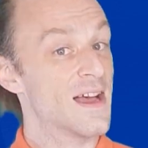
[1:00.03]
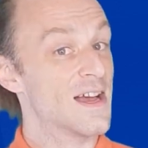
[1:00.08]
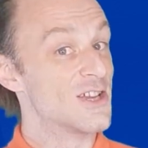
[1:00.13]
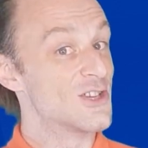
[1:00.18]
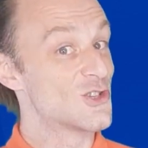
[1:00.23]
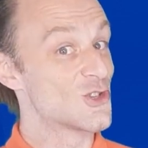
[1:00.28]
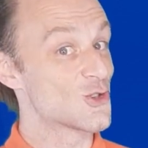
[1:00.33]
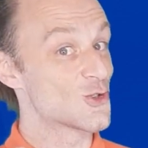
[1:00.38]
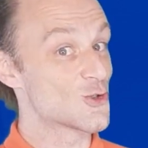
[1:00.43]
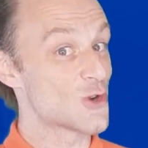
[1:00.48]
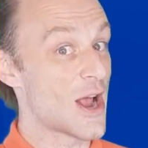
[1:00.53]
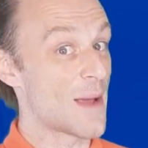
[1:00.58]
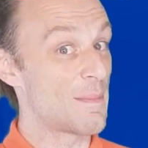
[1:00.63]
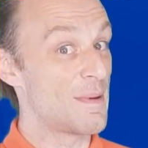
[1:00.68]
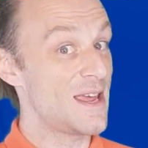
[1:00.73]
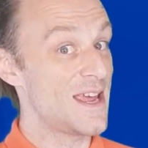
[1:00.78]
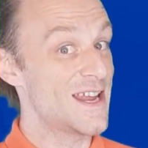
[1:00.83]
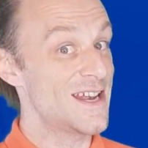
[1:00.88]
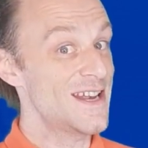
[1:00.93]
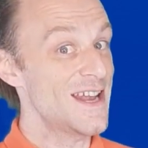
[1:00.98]
Strap
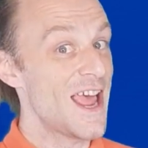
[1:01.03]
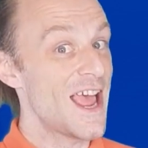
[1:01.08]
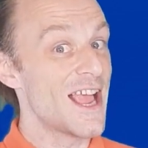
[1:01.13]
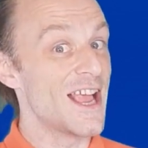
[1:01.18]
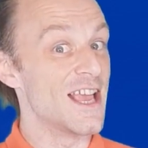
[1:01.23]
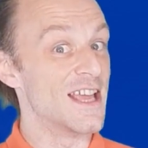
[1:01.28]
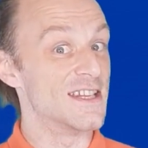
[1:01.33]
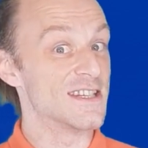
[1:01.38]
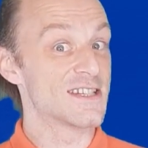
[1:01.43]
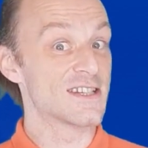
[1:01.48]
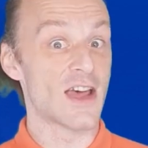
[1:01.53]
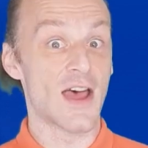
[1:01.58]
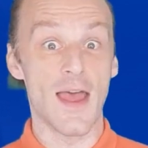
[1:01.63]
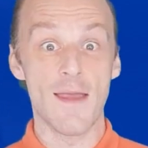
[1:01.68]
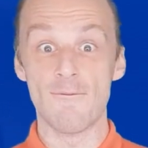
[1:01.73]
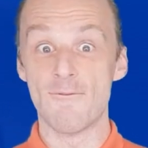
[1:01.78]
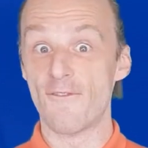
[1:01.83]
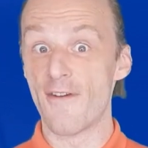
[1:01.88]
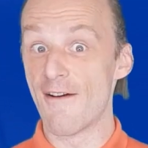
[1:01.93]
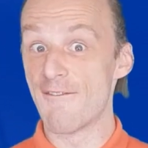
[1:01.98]
in, it's
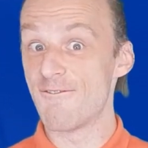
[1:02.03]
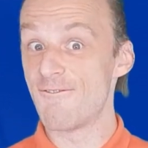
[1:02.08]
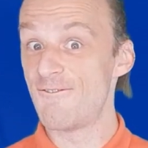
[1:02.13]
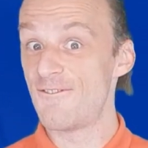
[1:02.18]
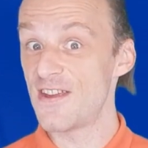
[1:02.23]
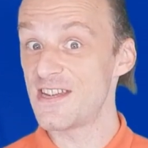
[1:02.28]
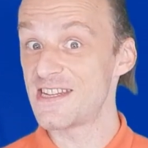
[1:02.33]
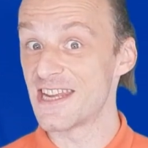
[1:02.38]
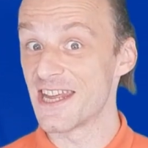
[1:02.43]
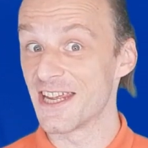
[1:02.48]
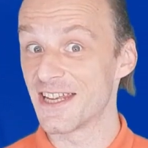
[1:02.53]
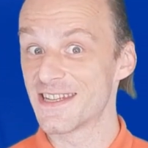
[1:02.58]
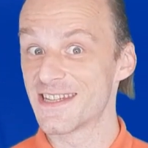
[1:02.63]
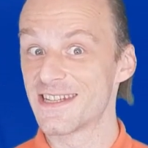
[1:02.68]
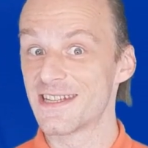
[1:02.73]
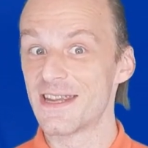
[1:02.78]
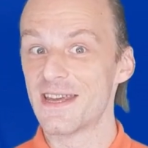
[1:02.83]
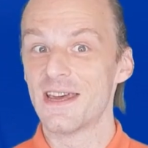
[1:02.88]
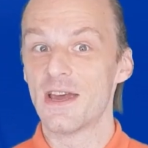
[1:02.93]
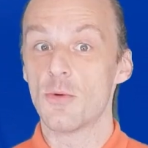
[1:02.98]
time for
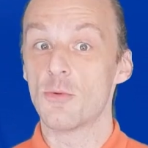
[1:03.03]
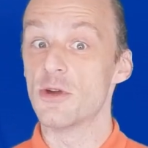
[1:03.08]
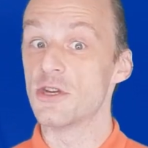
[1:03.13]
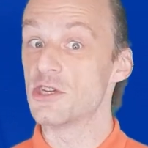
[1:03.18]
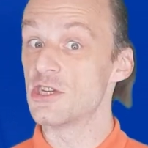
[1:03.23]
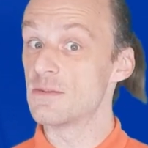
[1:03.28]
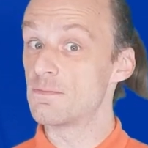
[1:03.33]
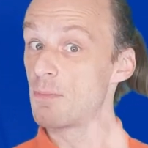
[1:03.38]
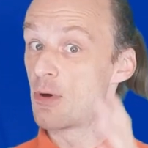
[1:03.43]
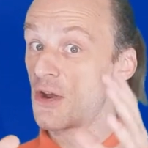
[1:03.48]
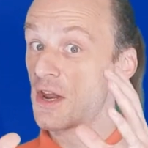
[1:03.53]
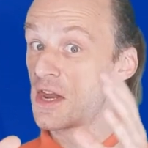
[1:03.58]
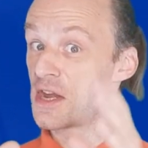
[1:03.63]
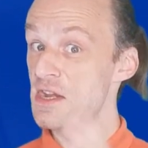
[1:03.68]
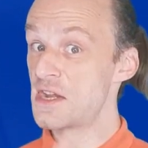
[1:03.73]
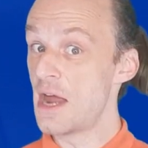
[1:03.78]
physics, which is putting